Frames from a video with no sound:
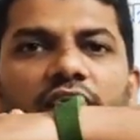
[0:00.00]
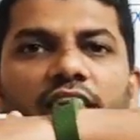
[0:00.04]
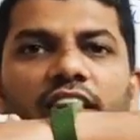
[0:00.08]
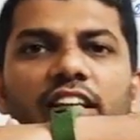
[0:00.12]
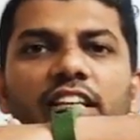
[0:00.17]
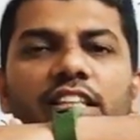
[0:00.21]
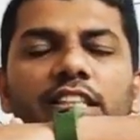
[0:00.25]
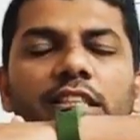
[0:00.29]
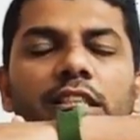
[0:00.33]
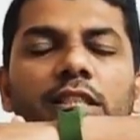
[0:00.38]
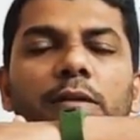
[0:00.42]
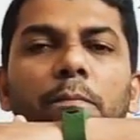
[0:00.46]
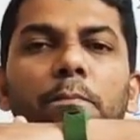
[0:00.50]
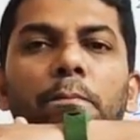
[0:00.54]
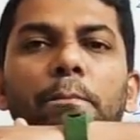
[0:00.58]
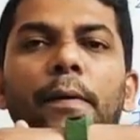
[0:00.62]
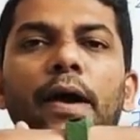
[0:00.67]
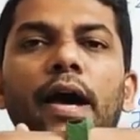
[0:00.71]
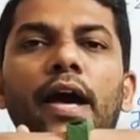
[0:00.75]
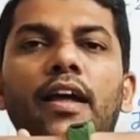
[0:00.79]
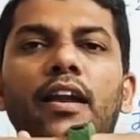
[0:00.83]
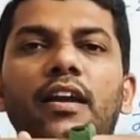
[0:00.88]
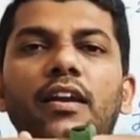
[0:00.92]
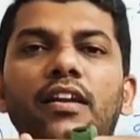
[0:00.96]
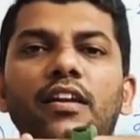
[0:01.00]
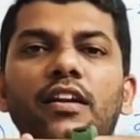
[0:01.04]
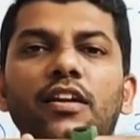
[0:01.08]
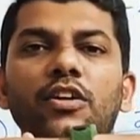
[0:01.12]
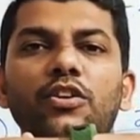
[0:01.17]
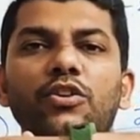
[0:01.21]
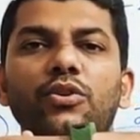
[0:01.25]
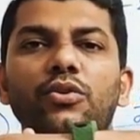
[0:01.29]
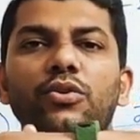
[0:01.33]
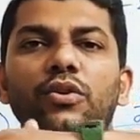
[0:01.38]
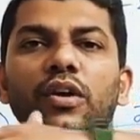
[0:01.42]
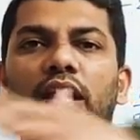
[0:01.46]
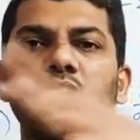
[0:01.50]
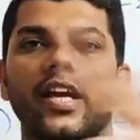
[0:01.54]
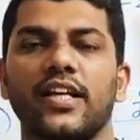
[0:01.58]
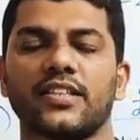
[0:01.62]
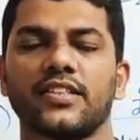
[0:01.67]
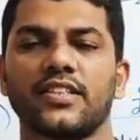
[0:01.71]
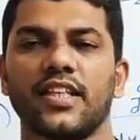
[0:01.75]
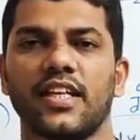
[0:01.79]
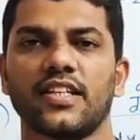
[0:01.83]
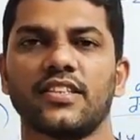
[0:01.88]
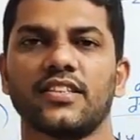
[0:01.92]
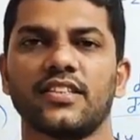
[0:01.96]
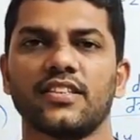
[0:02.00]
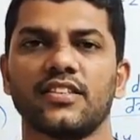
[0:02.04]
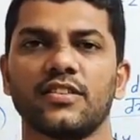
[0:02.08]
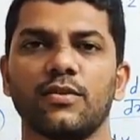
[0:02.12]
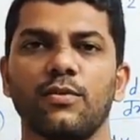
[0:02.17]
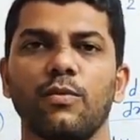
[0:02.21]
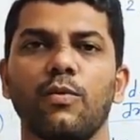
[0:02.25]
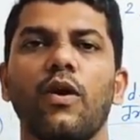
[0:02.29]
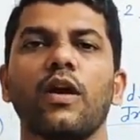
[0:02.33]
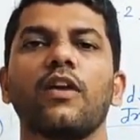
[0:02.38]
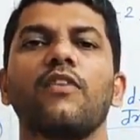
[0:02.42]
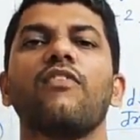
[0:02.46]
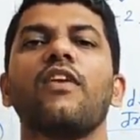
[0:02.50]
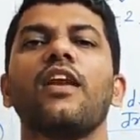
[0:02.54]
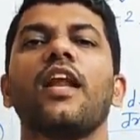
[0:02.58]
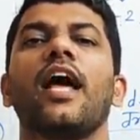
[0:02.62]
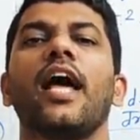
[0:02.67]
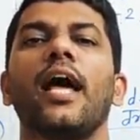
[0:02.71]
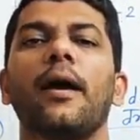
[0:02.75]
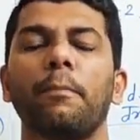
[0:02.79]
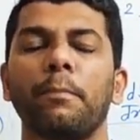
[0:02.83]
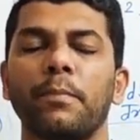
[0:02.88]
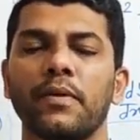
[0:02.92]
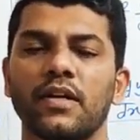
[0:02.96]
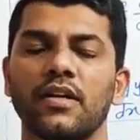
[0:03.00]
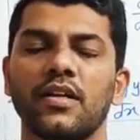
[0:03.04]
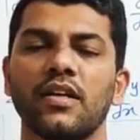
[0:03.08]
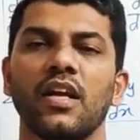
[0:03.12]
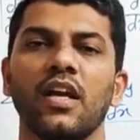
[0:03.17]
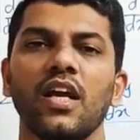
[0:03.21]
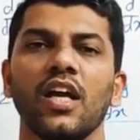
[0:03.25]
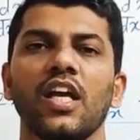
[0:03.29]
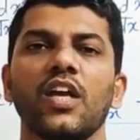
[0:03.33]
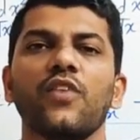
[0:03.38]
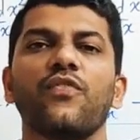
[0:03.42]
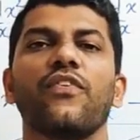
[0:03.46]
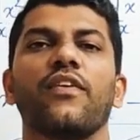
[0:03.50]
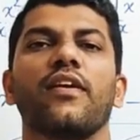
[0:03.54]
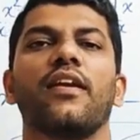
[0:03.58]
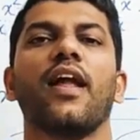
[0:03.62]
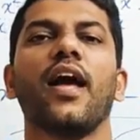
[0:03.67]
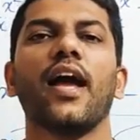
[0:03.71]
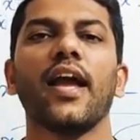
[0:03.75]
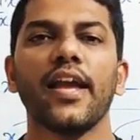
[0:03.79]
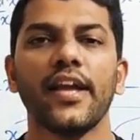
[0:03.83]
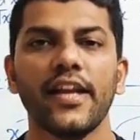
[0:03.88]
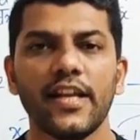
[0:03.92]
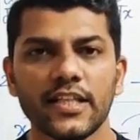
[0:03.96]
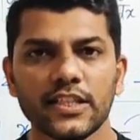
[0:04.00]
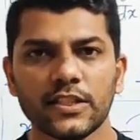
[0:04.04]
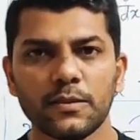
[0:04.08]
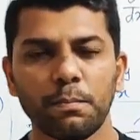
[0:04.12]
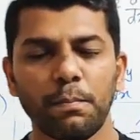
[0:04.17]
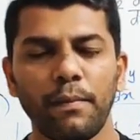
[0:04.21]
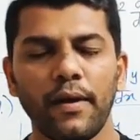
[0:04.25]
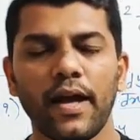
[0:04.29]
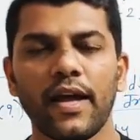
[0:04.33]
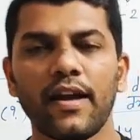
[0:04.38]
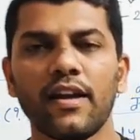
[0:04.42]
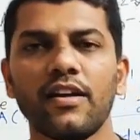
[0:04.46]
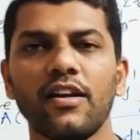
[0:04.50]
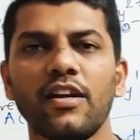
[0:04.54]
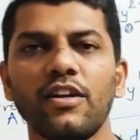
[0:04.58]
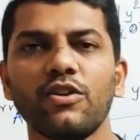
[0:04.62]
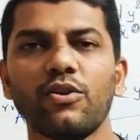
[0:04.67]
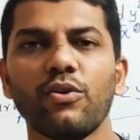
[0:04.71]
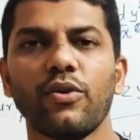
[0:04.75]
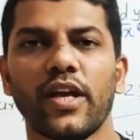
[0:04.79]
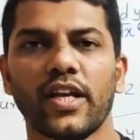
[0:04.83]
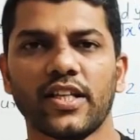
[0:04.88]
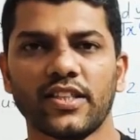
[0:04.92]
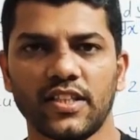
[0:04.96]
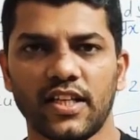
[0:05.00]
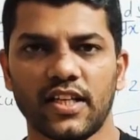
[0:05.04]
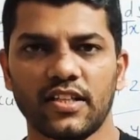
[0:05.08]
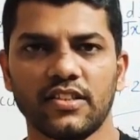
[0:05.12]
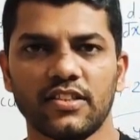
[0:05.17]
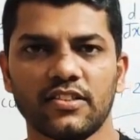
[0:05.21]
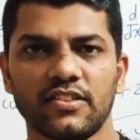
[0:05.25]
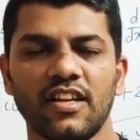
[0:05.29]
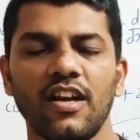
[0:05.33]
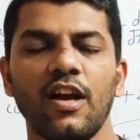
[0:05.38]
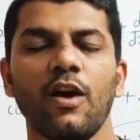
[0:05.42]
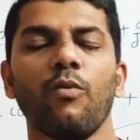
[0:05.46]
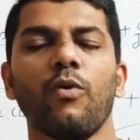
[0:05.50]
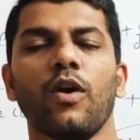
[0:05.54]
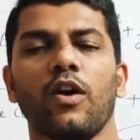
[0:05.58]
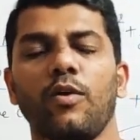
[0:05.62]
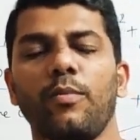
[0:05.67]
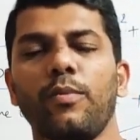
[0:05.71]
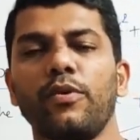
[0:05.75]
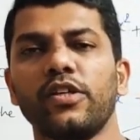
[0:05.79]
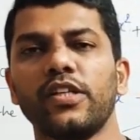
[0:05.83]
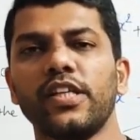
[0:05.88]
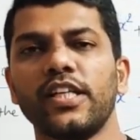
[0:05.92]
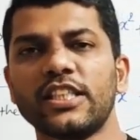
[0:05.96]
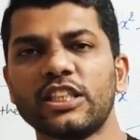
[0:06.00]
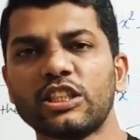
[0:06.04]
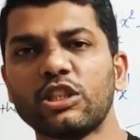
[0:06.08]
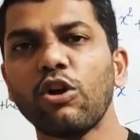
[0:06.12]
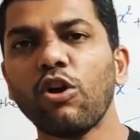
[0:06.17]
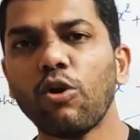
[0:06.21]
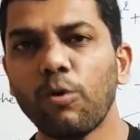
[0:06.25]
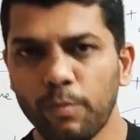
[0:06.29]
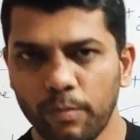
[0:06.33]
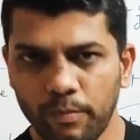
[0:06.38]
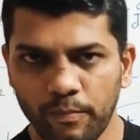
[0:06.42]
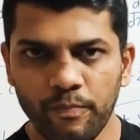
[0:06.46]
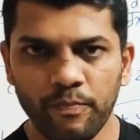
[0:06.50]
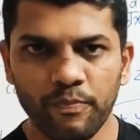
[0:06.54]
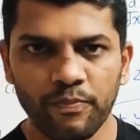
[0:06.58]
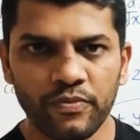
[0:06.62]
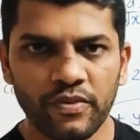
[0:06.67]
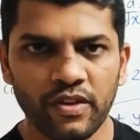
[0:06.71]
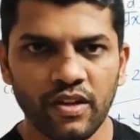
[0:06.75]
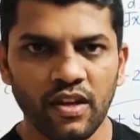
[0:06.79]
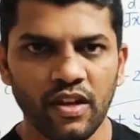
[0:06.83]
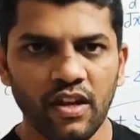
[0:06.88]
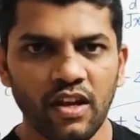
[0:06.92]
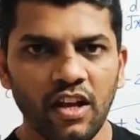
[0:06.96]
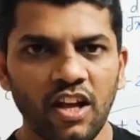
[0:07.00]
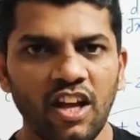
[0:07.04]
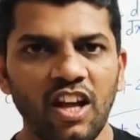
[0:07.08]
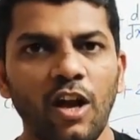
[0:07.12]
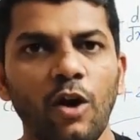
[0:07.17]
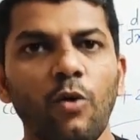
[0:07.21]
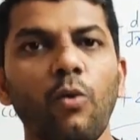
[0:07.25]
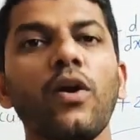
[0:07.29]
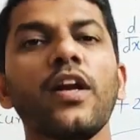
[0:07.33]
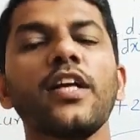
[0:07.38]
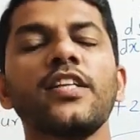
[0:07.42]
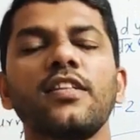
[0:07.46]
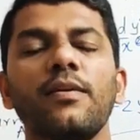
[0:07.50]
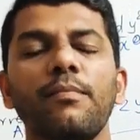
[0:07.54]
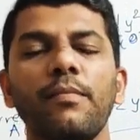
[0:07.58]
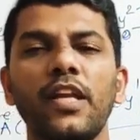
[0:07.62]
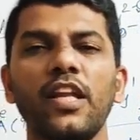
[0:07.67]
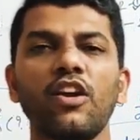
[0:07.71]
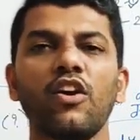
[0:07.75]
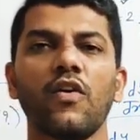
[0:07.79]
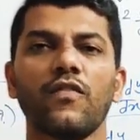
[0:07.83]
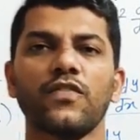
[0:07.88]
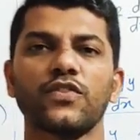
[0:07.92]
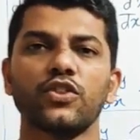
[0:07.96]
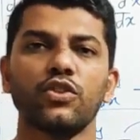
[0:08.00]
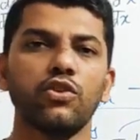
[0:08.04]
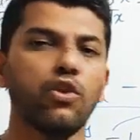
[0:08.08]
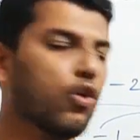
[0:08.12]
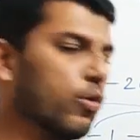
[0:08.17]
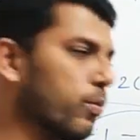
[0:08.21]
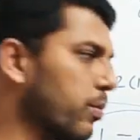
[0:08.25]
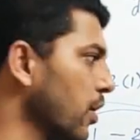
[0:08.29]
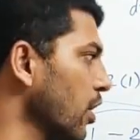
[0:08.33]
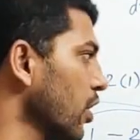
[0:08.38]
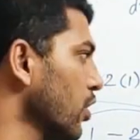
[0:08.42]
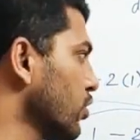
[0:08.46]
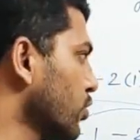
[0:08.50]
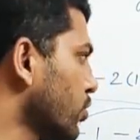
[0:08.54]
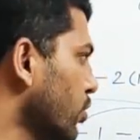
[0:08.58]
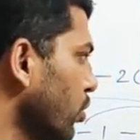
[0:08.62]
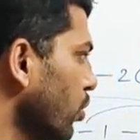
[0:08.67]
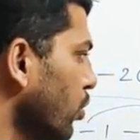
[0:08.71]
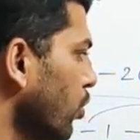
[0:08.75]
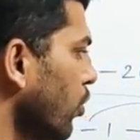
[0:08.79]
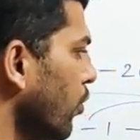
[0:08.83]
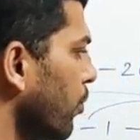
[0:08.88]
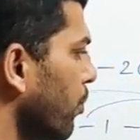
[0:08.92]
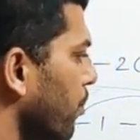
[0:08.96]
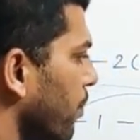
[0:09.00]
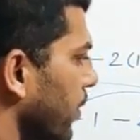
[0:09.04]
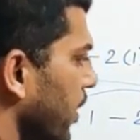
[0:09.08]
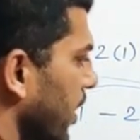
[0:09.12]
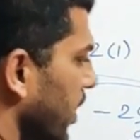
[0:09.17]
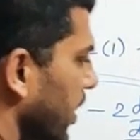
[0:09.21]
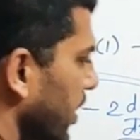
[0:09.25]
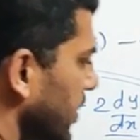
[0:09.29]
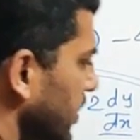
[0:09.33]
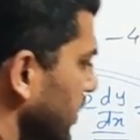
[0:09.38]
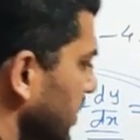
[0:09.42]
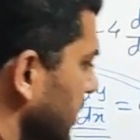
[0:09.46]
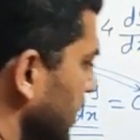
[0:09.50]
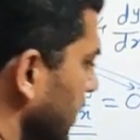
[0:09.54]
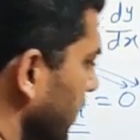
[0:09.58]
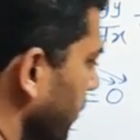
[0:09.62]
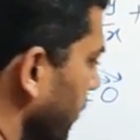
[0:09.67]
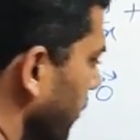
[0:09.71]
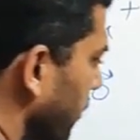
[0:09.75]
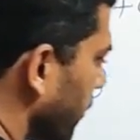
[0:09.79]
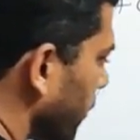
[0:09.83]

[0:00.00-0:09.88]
is parallel to x-axis. What will happen if a line is parallel to x-axis? What about its slope? What is the meaning of slope? Slope means